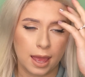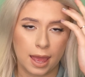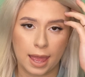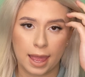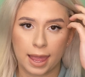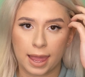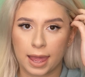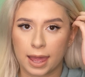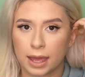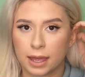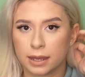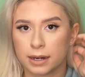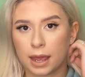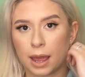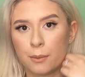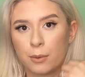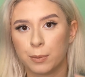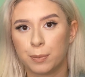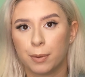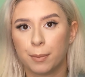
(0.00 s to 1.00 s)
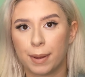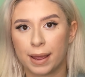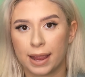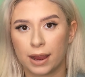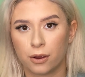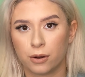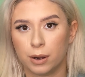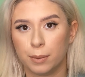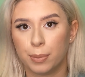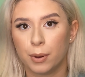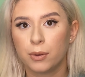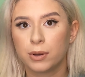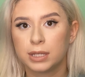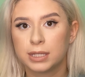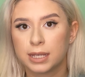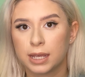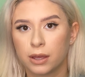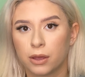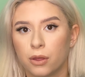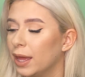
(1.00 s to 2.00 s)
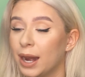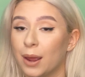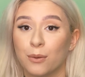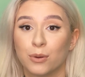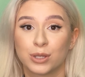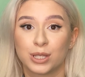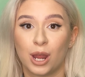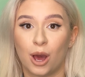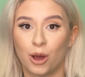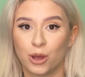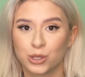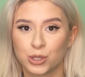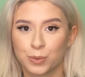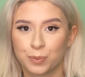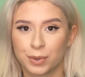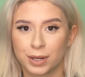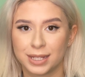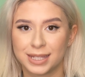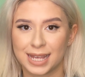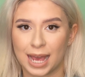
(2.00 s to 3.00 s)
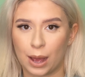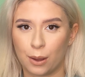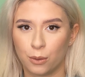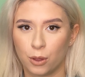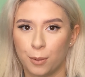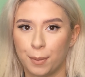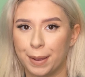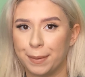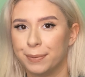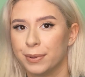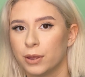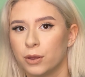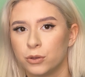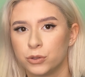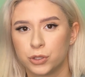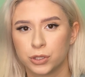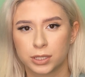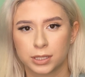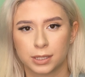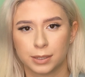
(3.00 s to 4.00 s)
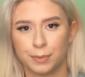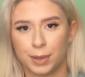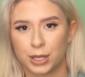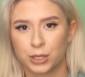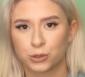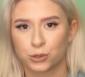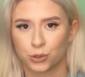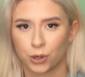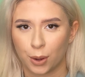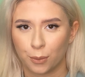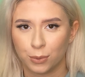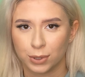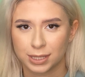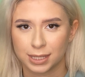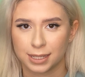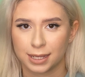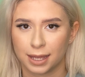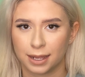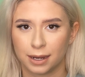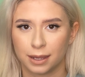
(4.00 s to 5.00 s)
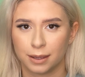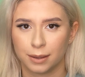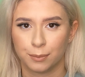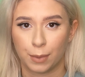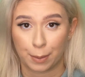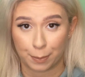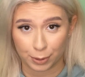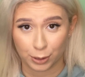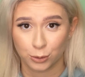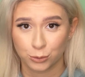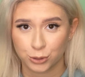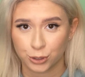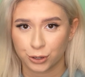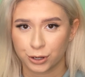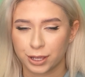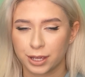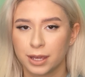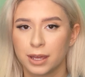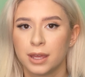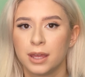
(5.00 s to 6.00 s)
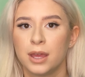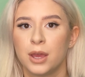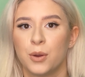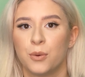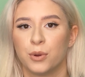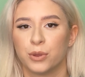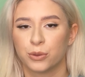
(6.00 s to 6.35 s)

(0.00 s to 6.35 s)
And I would put my hair in a ponytail, and I would also put a towel on my pillow just to make sure I wasn't getting my pillow dirty with